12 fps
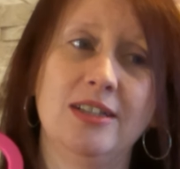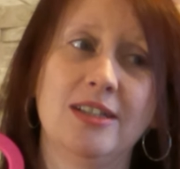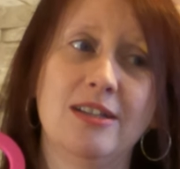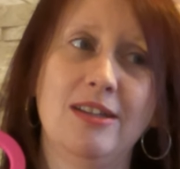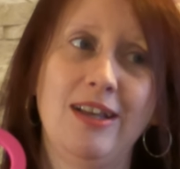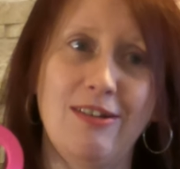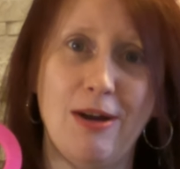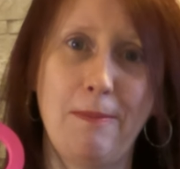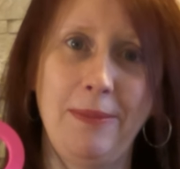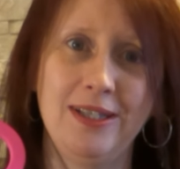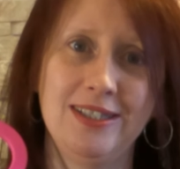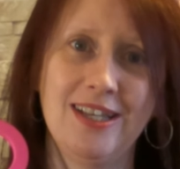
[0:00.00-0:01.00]
is the
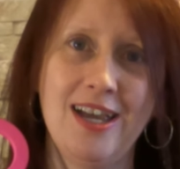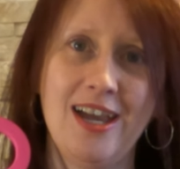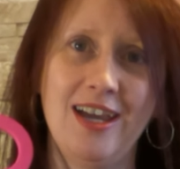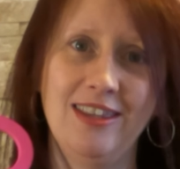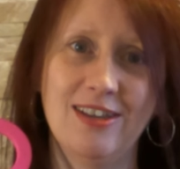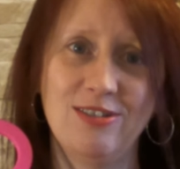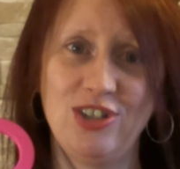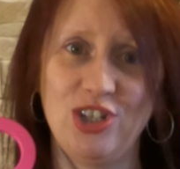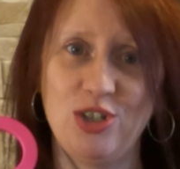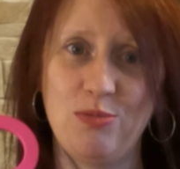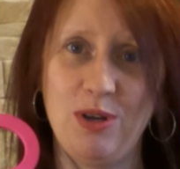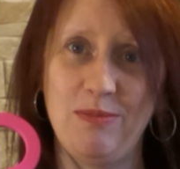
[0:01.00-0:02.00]
Krampus and the little
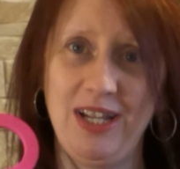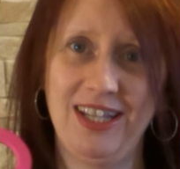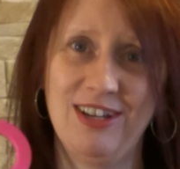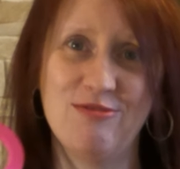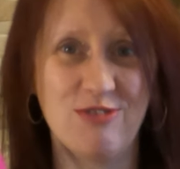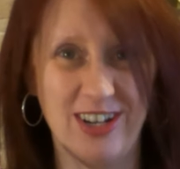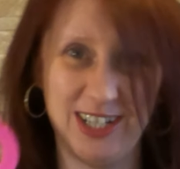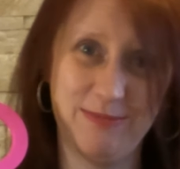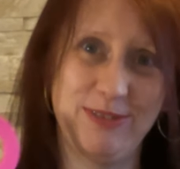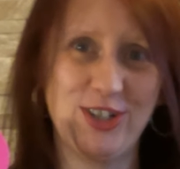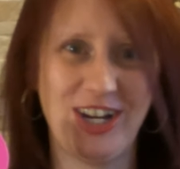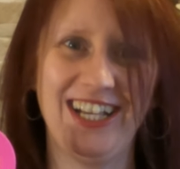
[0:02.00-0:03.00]
gingerbread men that run at him
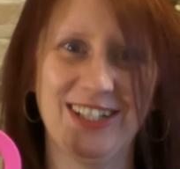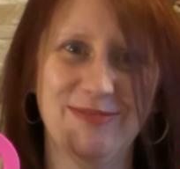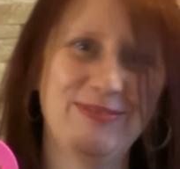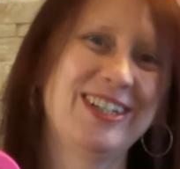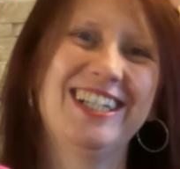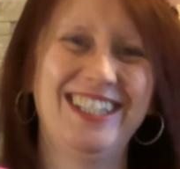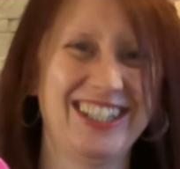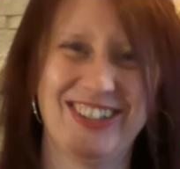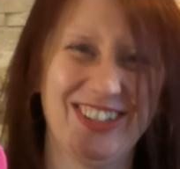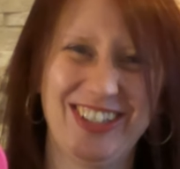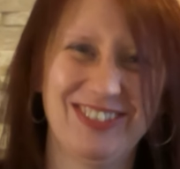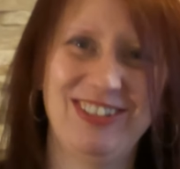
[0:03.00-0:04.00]
and try and kill him. Because it's
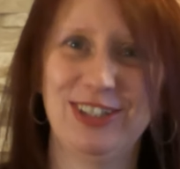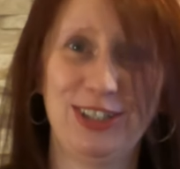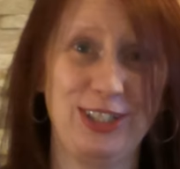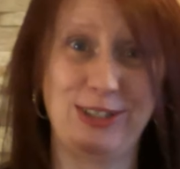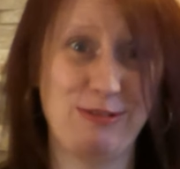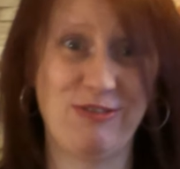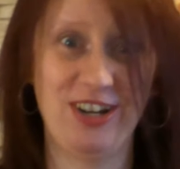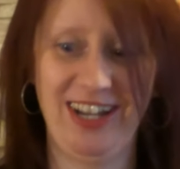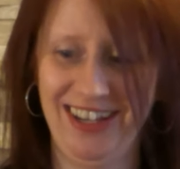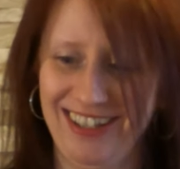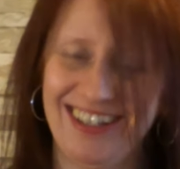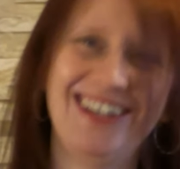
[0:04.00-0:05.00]
awesome, they're just so funny.